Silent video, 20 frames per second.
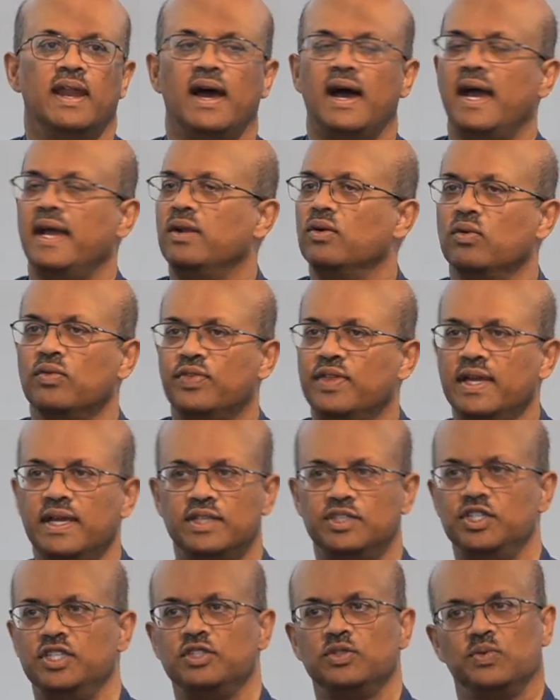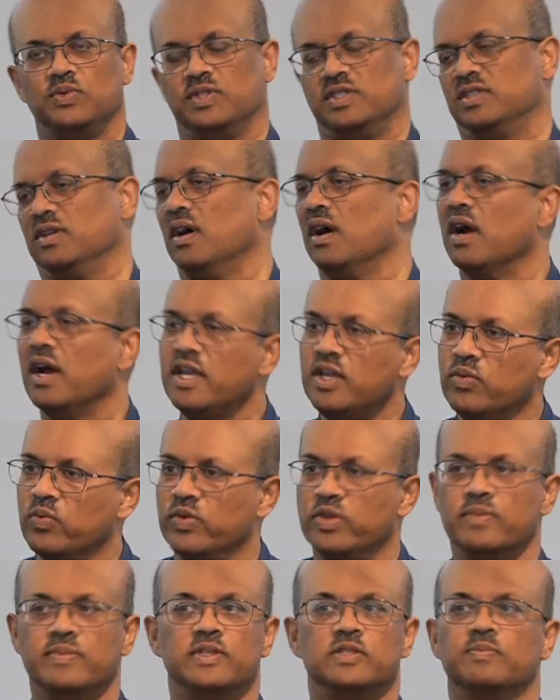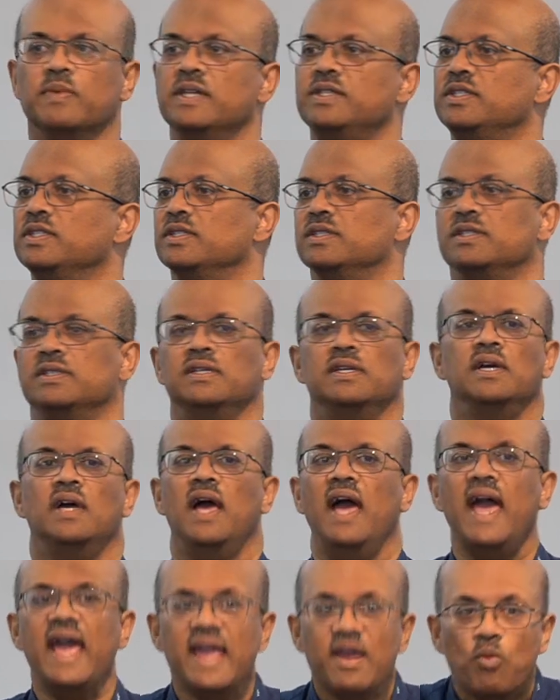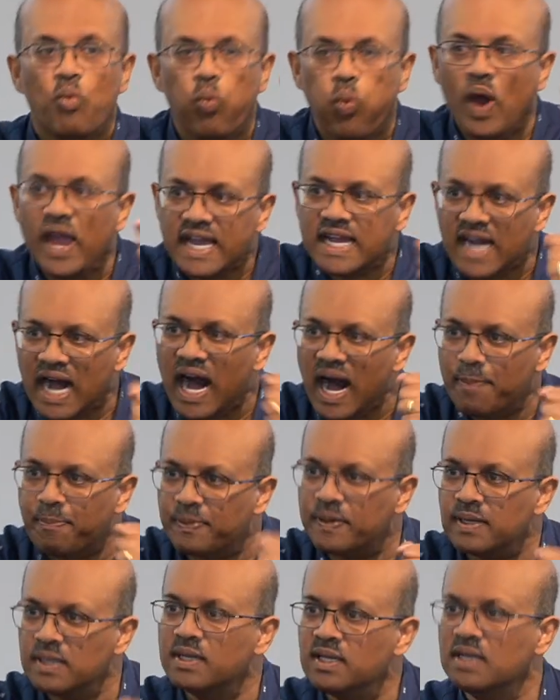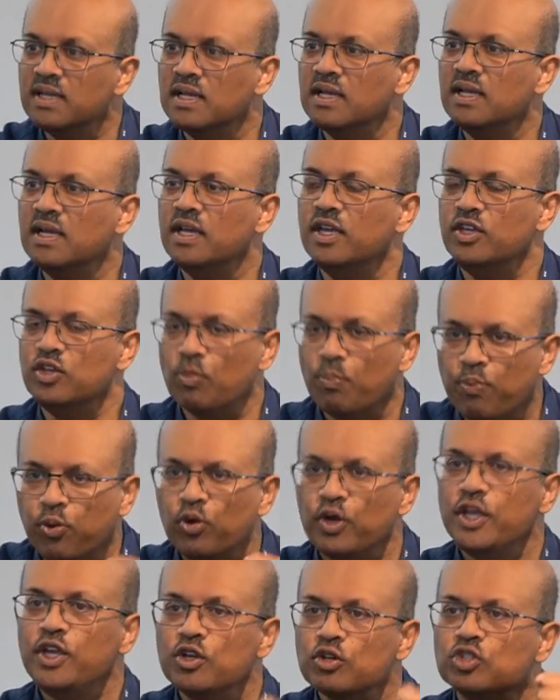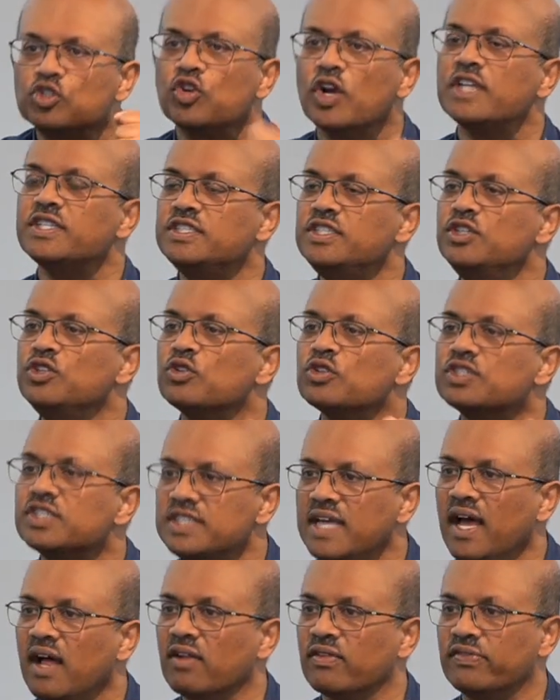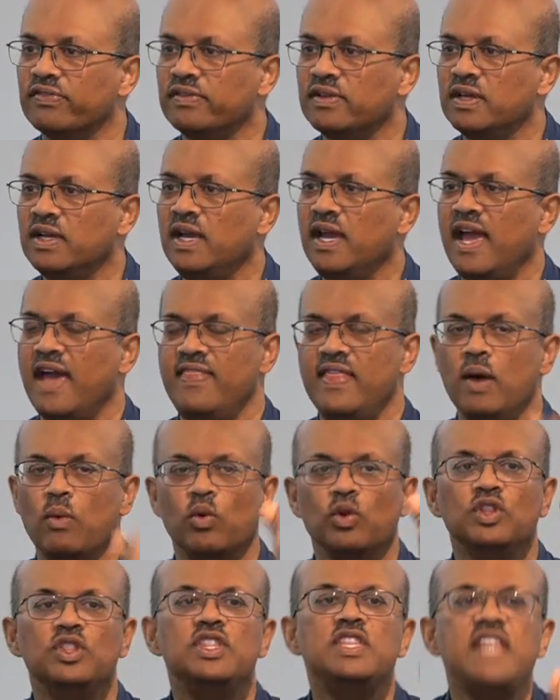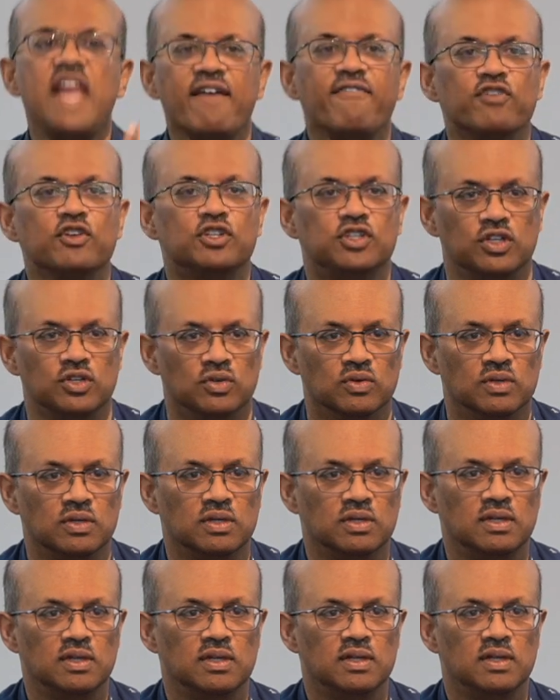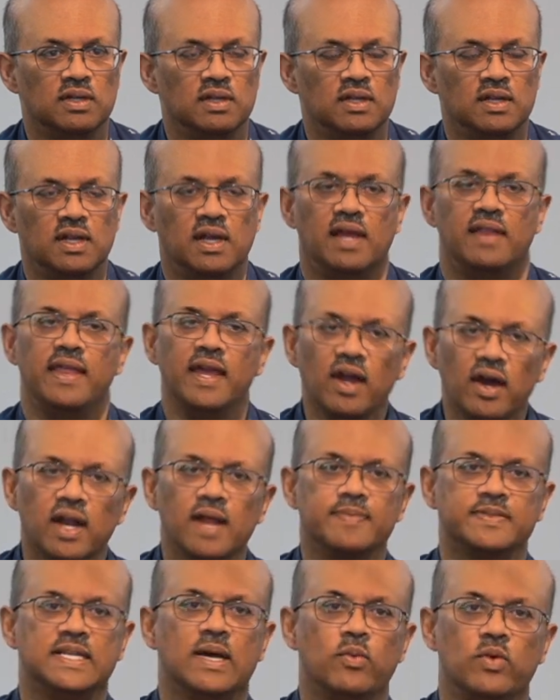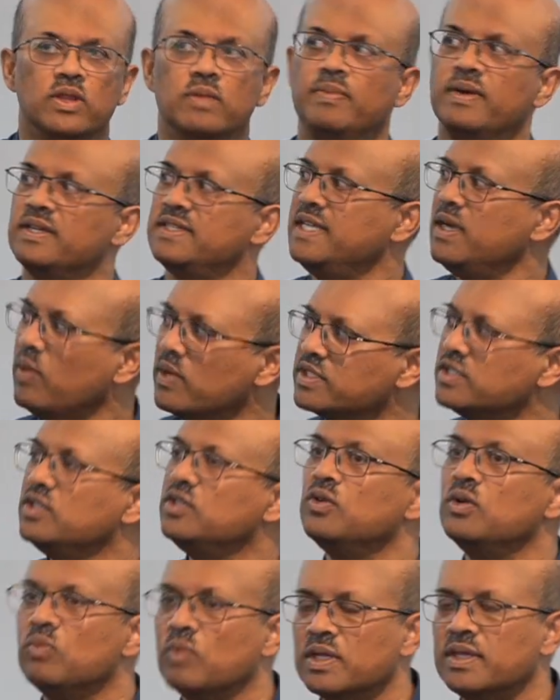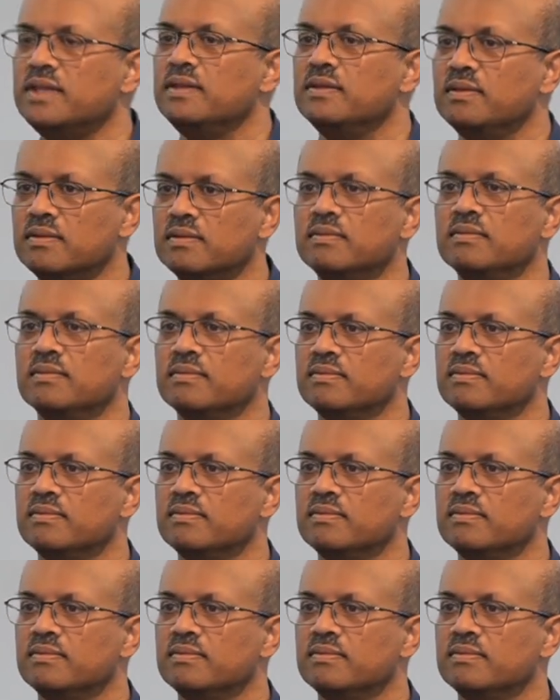And I don't think Jesus was arguing with them as much as, hey, wake up. You're putting your trust in yourself, and that will never do. And they got upset with him because he wasn't doing what